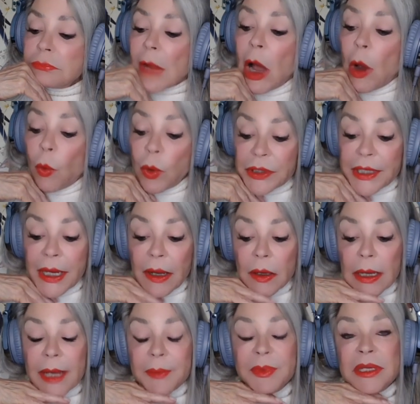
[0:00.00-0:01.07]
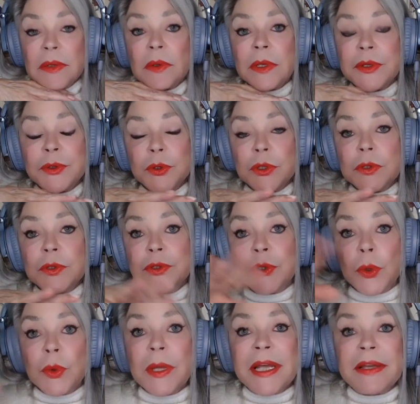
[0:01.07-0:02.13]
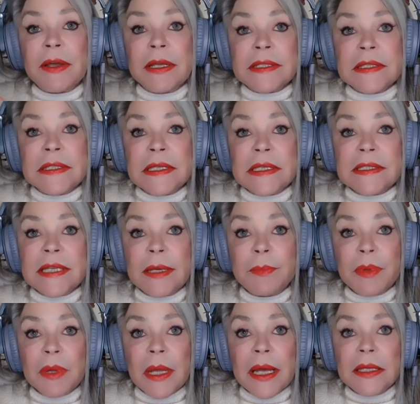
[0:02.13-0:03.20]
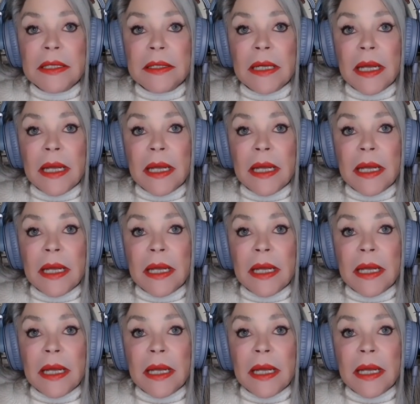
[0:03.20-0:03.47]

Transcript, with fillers: Well, yeah. I mean, you know, like as an example, I,